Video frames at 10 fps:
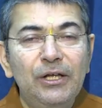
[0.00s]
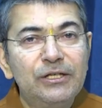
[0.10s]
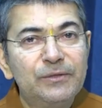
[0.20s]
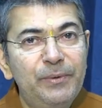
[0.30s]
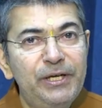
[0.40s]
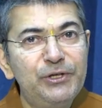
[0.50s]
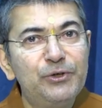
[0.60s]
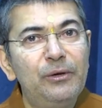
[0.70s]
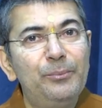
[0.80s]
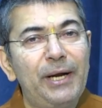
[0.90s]

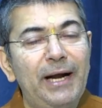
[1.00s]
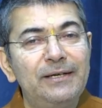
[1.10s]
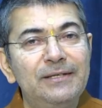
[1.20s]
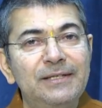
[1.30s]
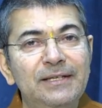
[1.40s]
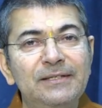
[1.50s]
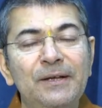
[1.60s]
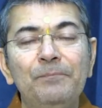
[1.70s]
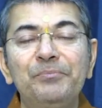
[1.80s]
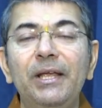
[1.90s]
spiritual practices
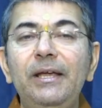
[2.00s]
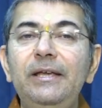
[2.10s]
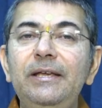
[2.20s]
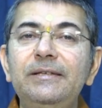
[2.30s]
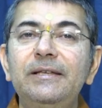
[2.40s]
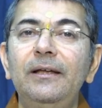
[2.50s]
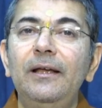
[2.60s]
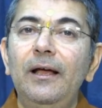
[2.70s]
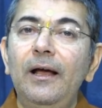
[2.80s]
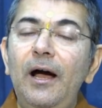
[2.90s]
is
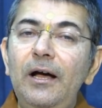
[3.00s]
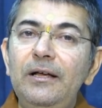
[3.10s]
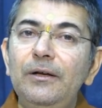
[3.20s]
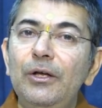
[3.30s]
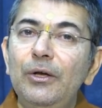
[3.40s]
a